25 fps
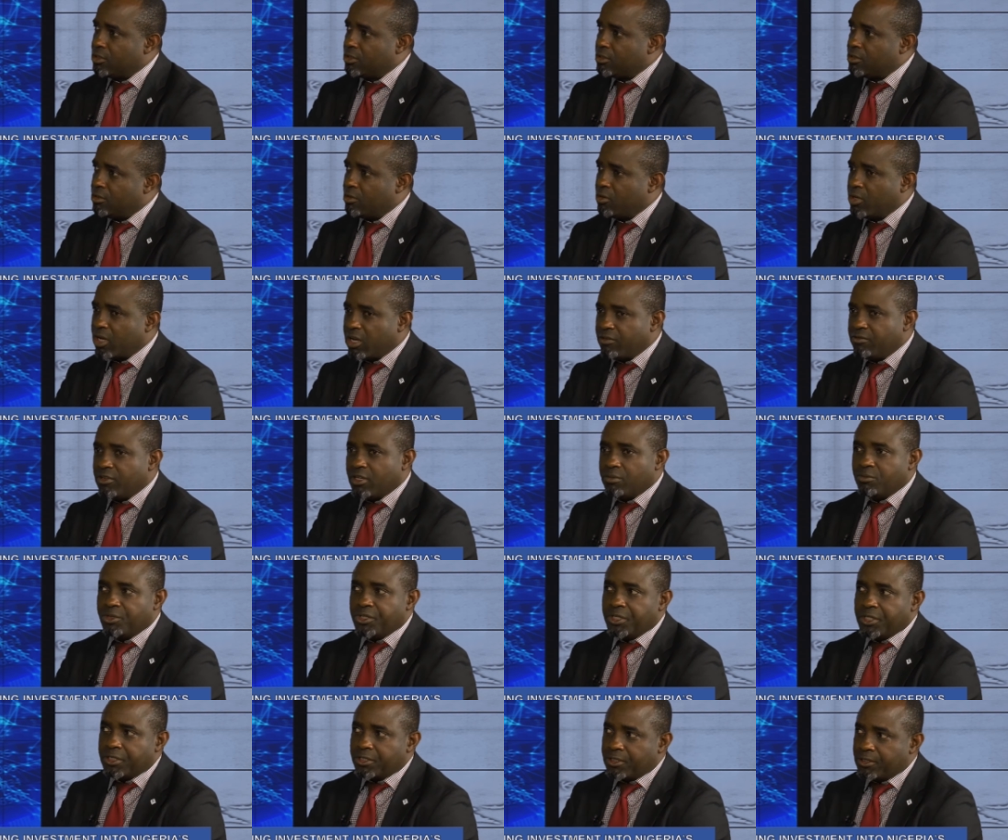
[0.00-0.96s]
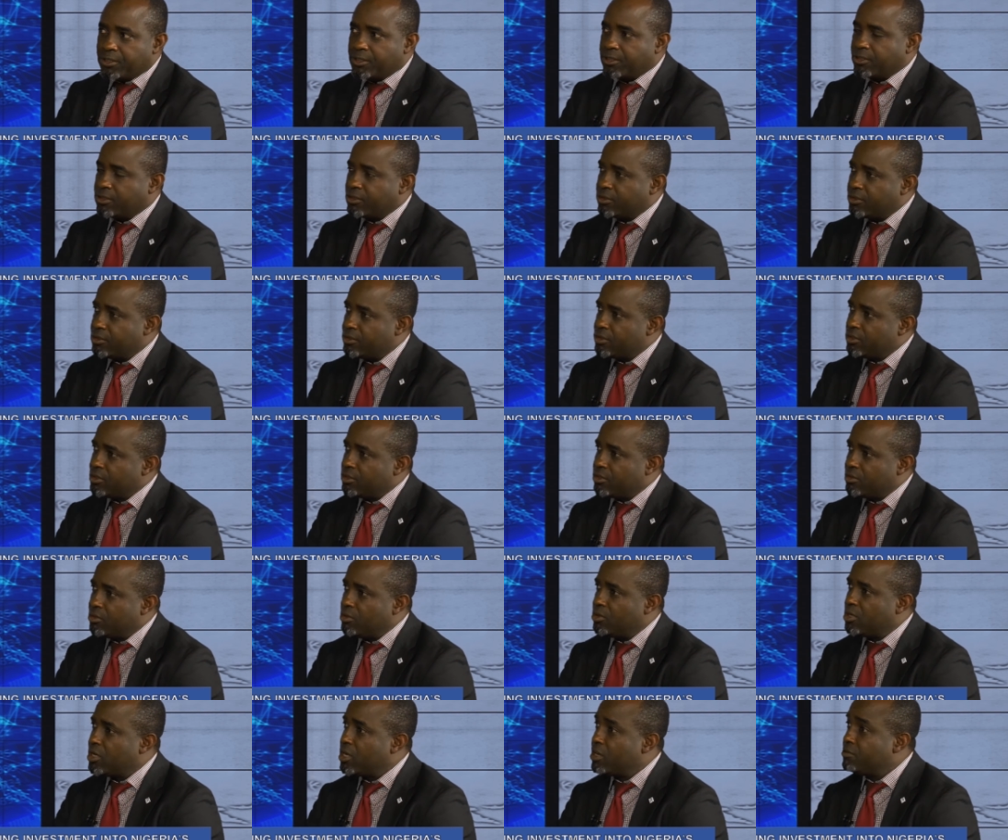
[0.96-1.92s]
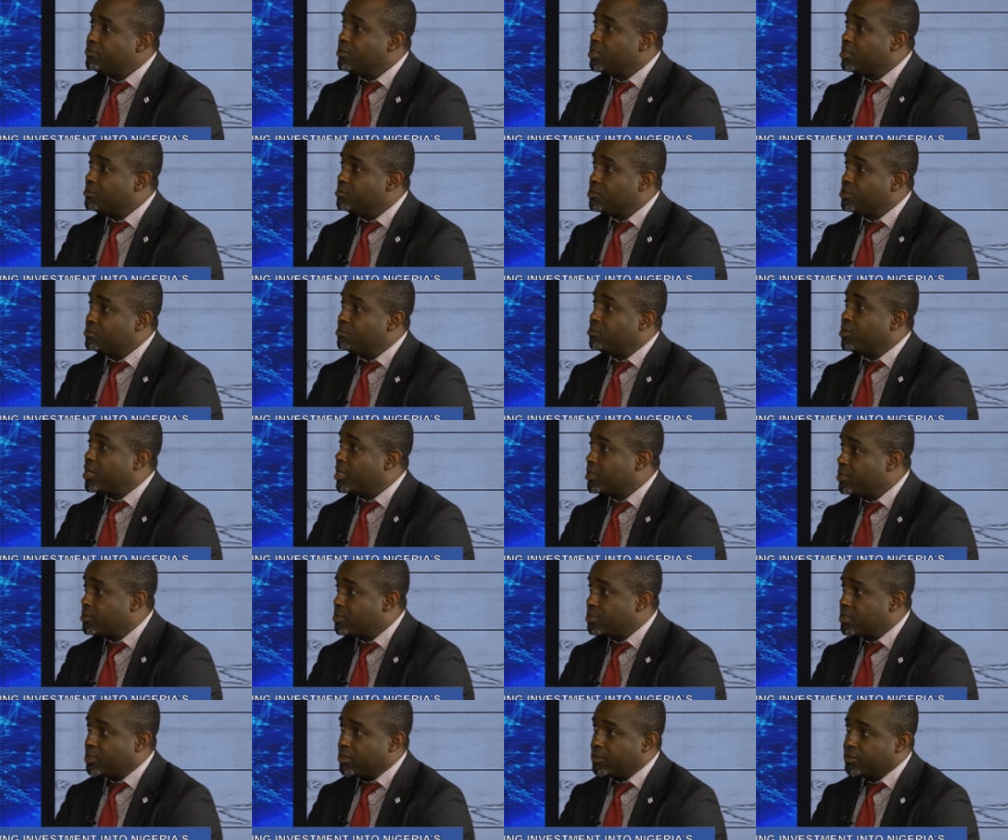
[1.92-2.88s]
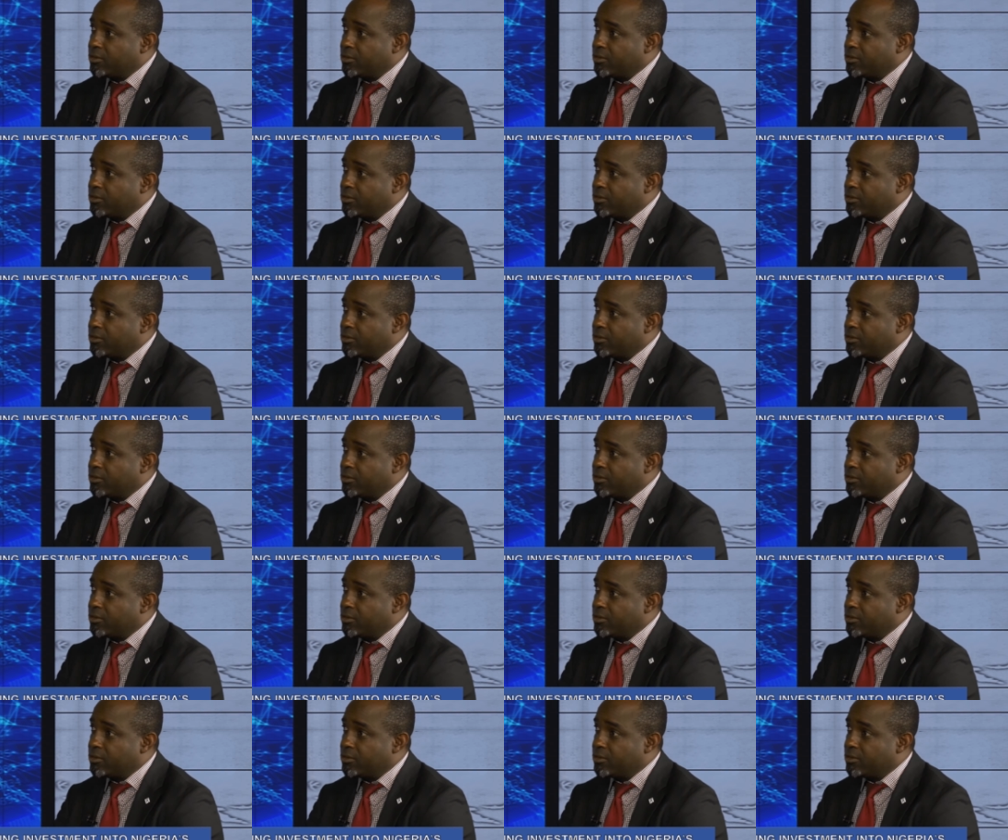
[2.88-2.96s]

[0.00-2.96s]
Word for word: Do you have them in Ekiti? Do you have them in Bayelsa?